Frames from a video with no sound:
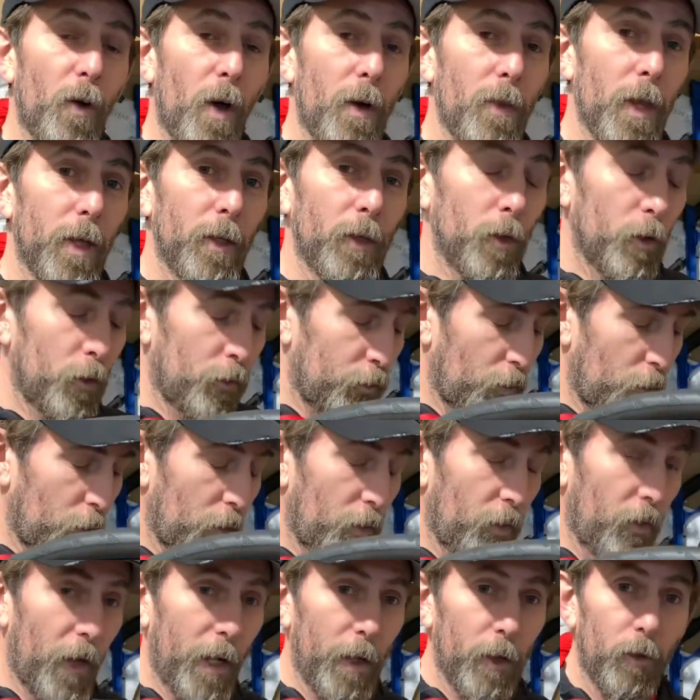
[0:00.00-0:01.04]
that useful.
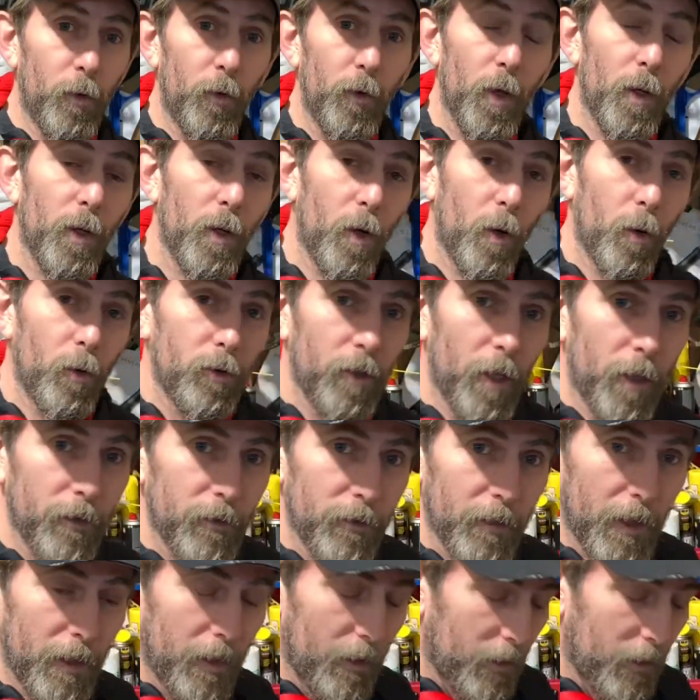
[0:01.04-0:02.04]
Thanks for your call, Justin.